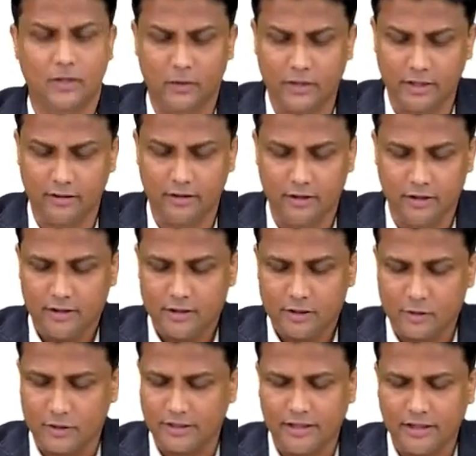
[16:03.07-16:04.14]
Okay.
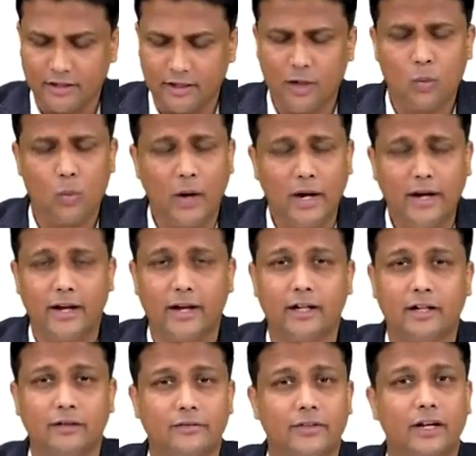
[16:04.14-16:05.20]
So, I think in one
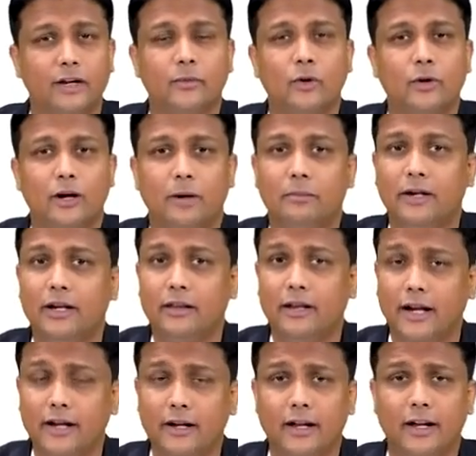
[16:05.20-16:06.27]
diagram we are able to complete
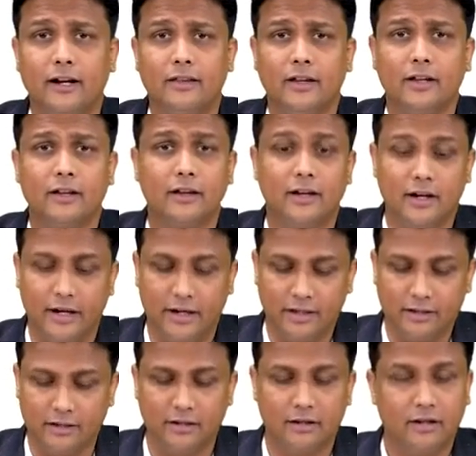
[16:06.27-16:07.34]
the entire thing regarding
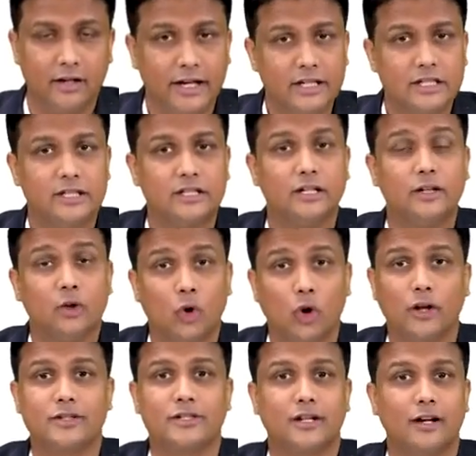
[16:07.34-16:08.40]
the
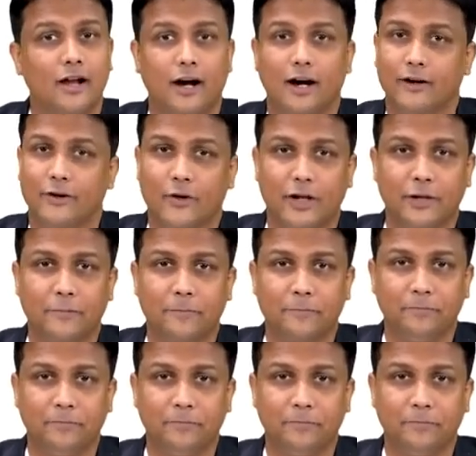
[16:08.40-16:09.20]
intercostal artery.